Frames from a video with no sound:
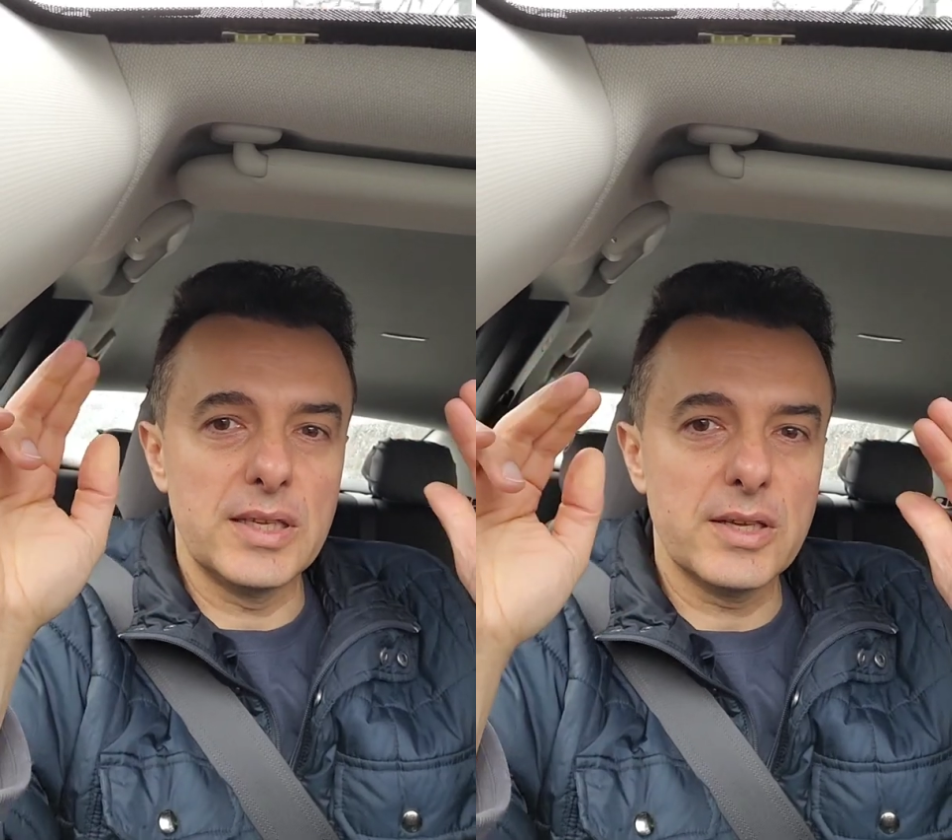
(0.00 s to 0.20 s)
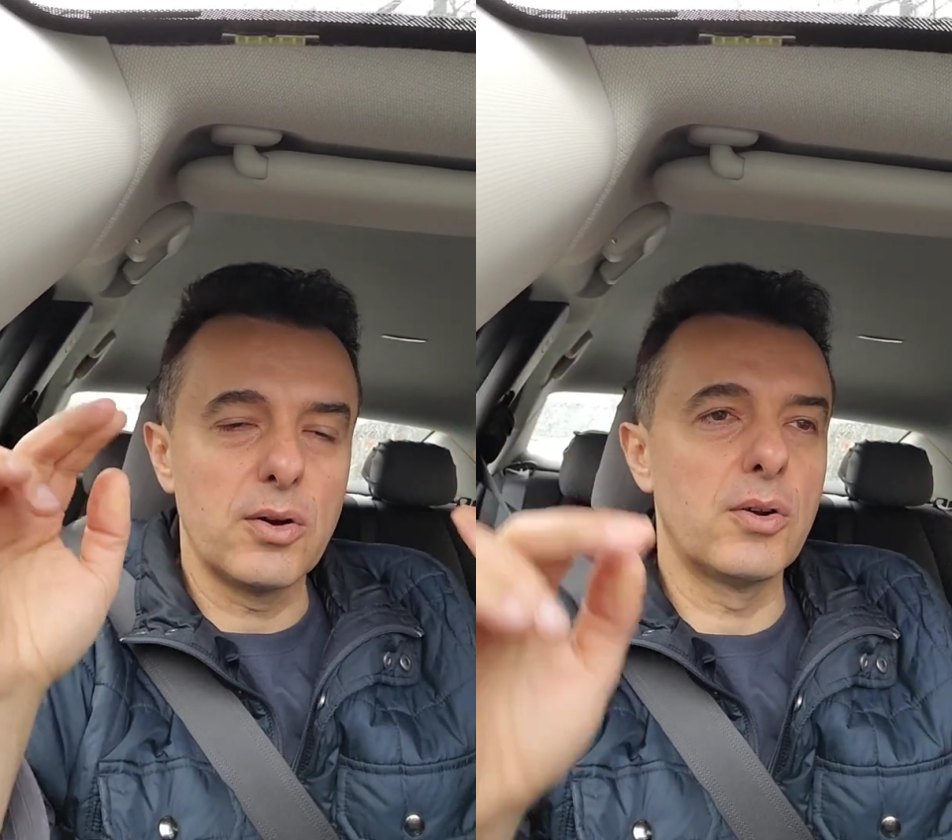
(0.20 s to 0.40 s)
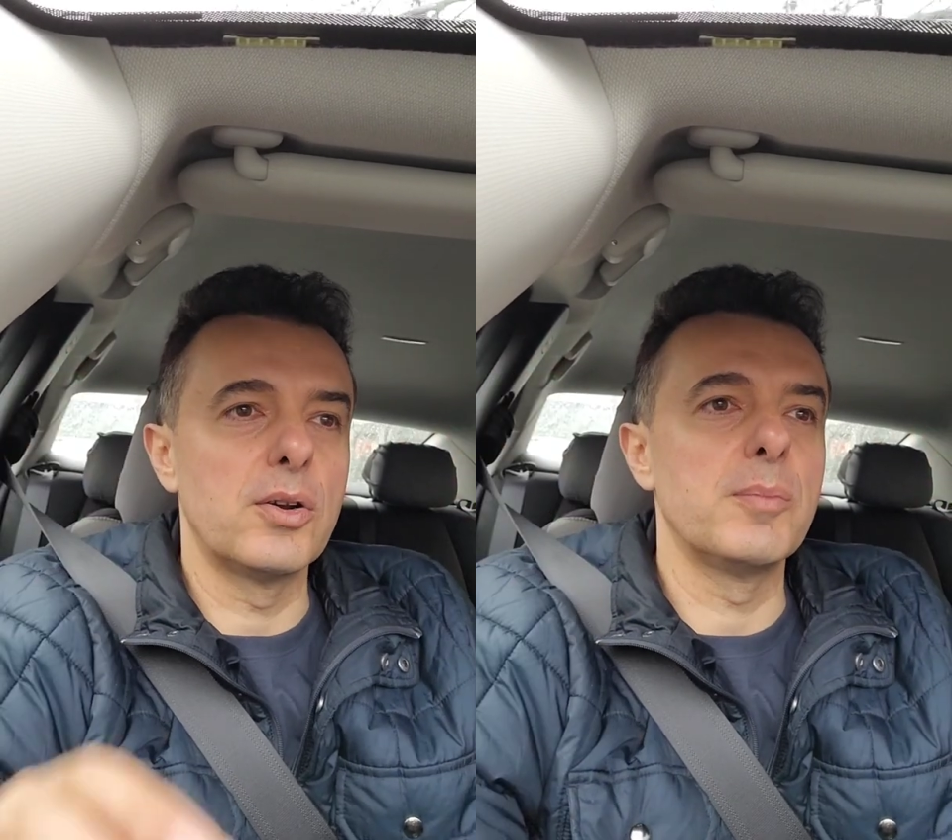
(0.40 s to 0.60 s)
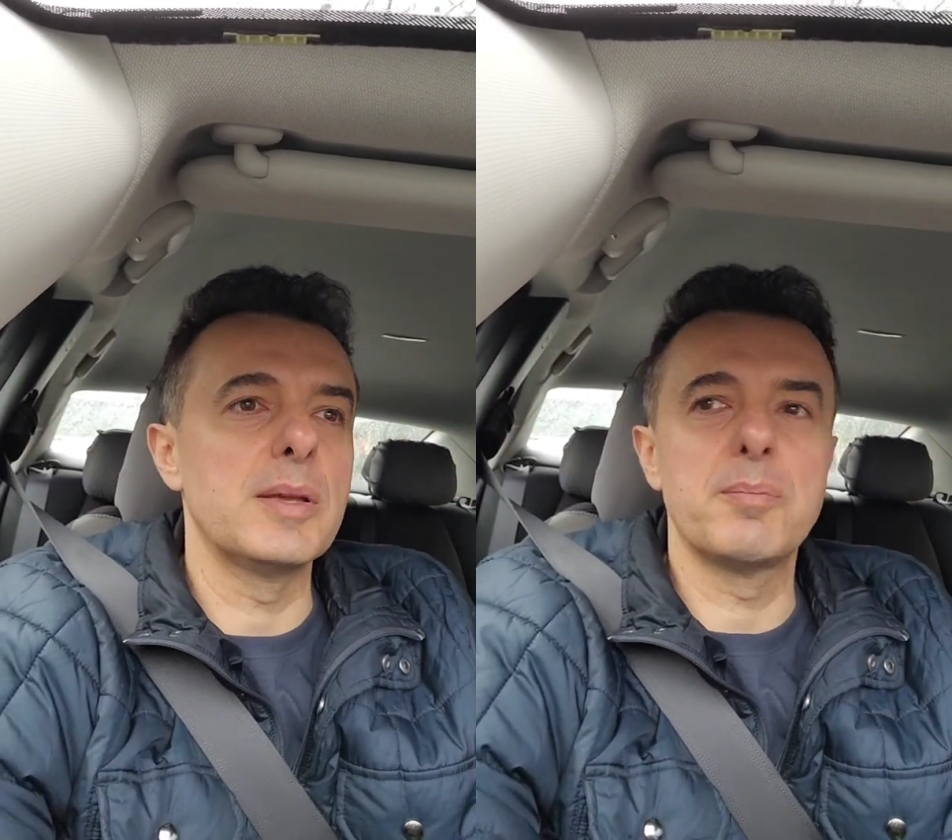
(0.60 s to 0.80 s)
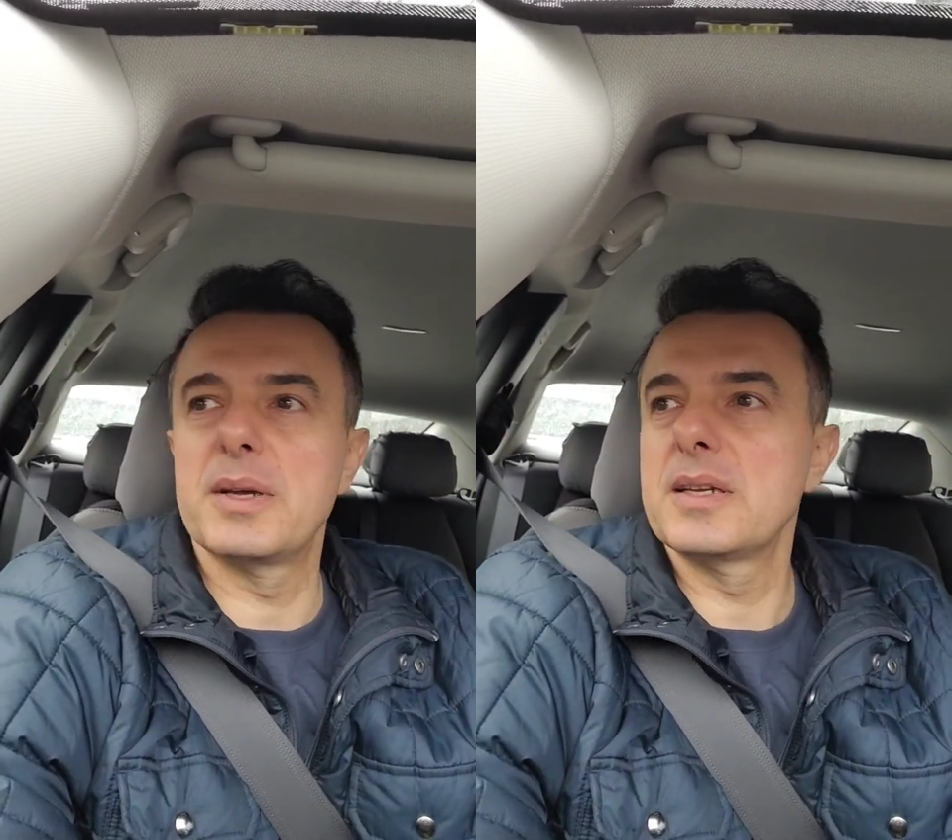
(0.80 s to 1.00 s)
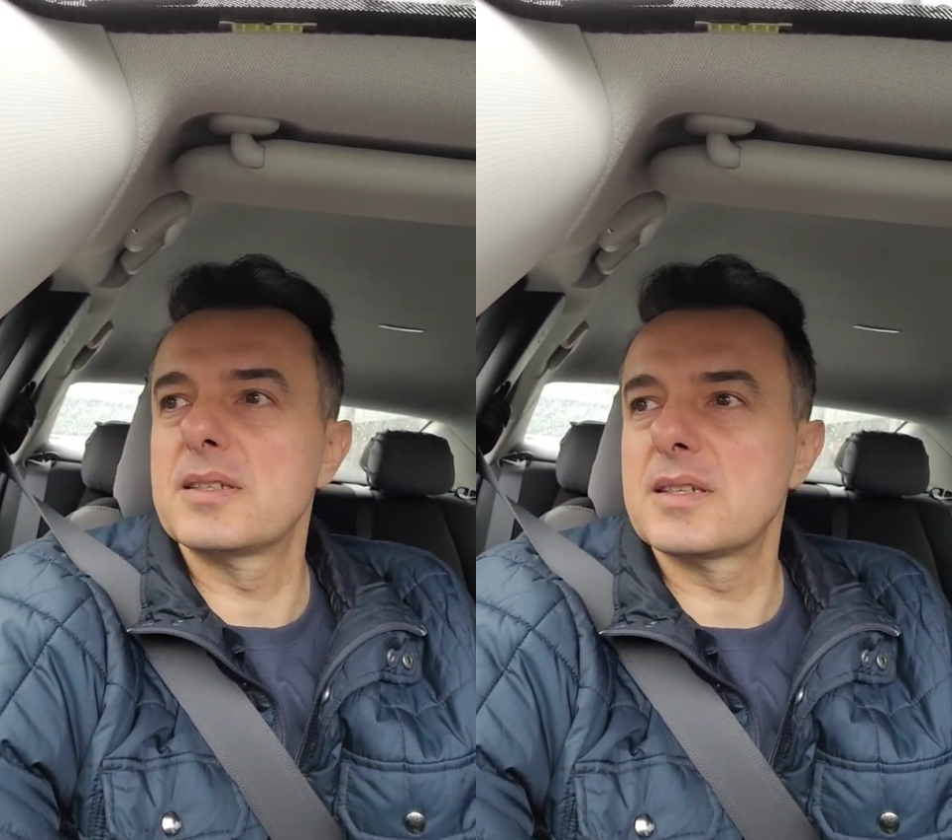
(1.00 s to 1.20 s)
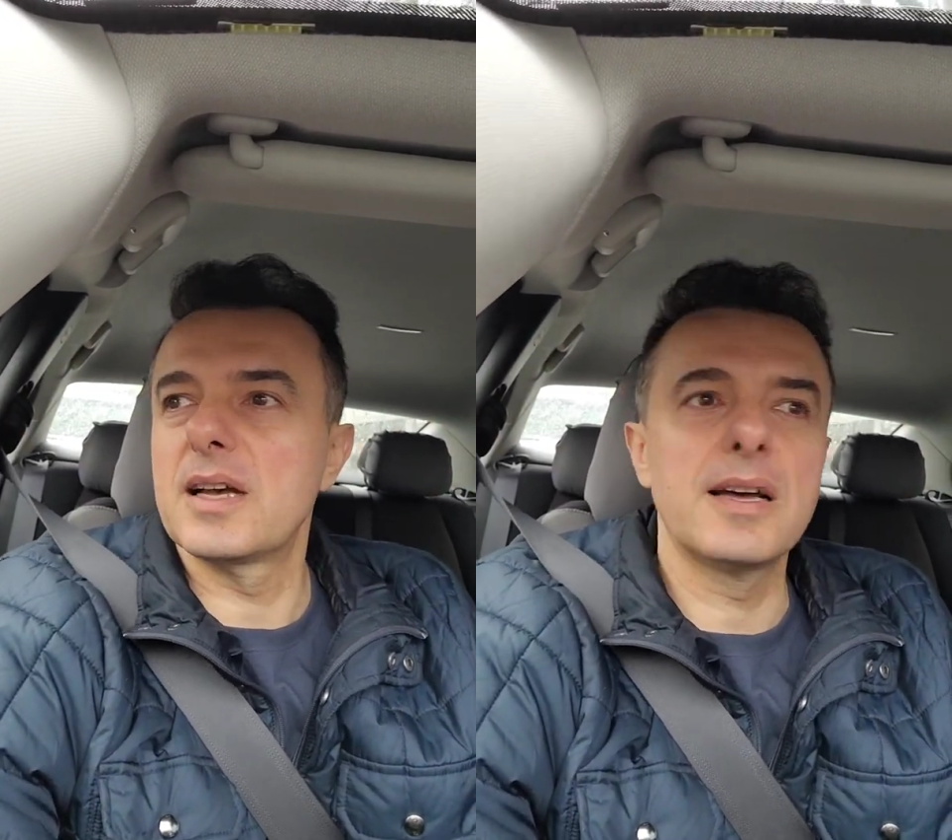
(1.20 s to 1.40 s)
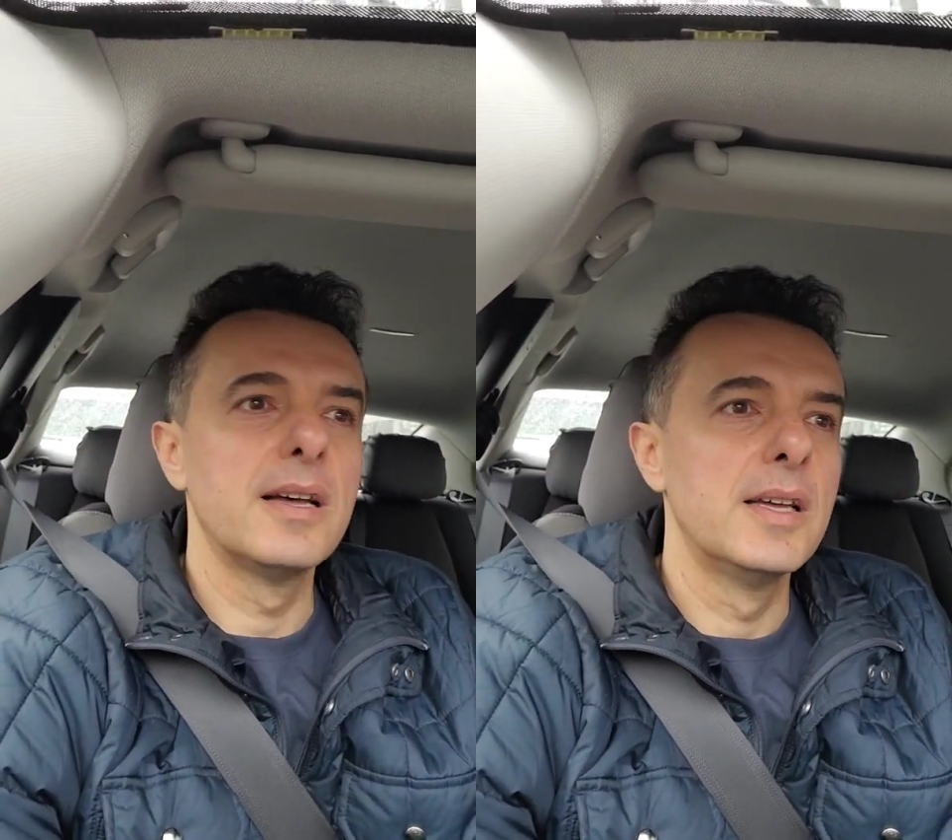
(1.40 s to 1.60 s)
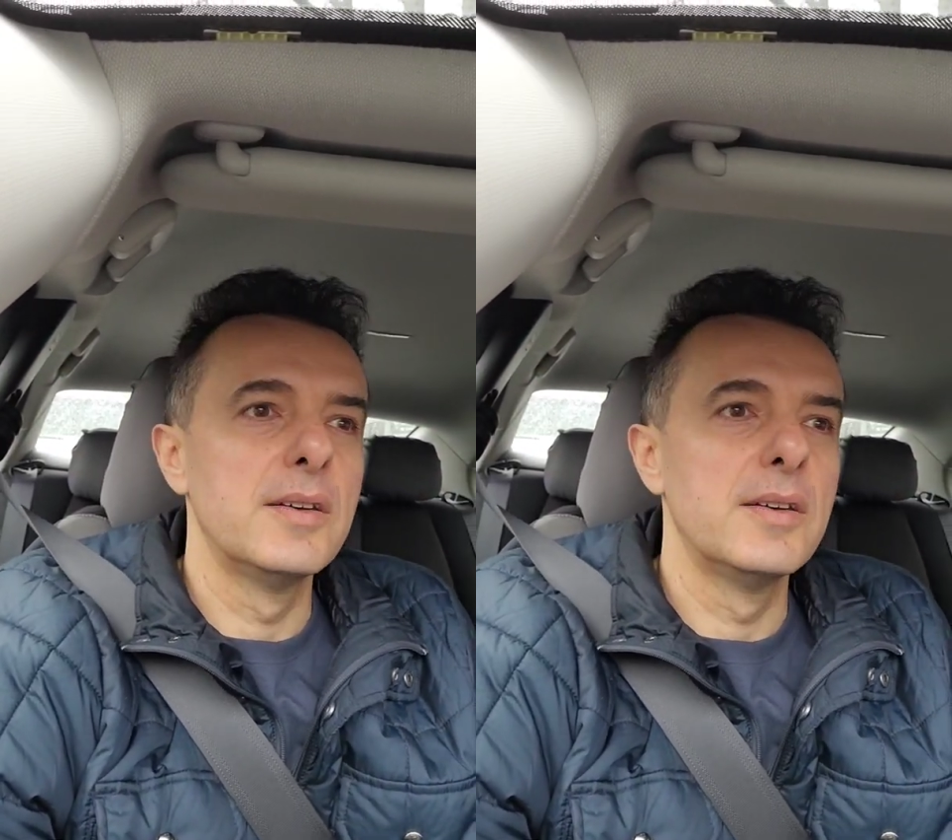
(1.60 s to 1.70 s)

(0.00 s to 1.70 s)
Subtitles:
economy, but it's a